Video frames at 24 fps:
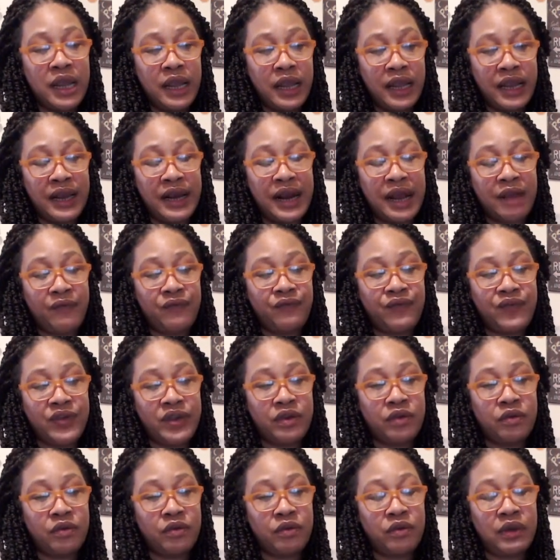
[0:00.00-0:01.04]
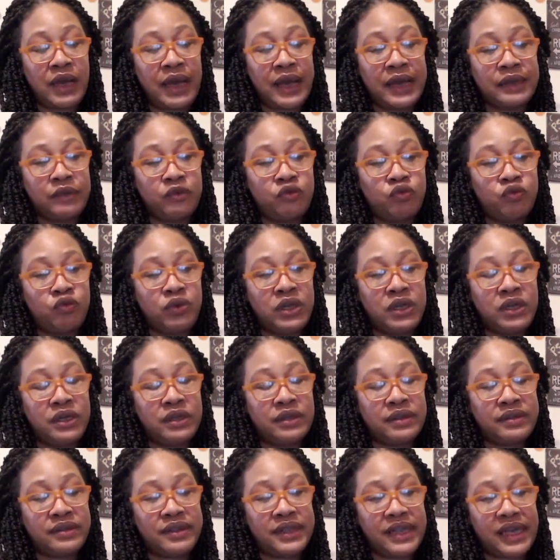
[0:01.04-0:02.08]
and I feel like you need to
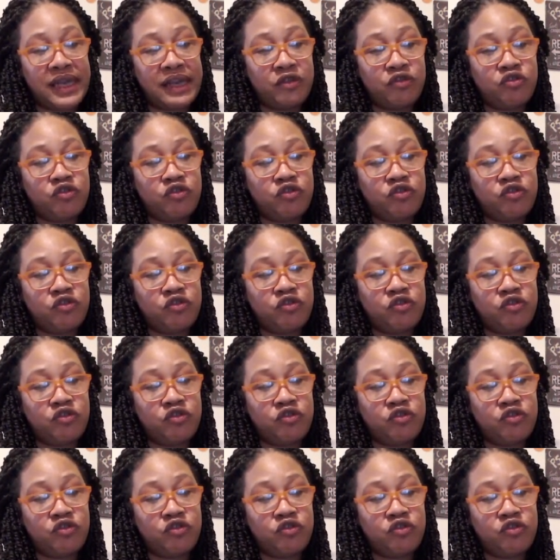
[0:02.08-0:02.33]
stand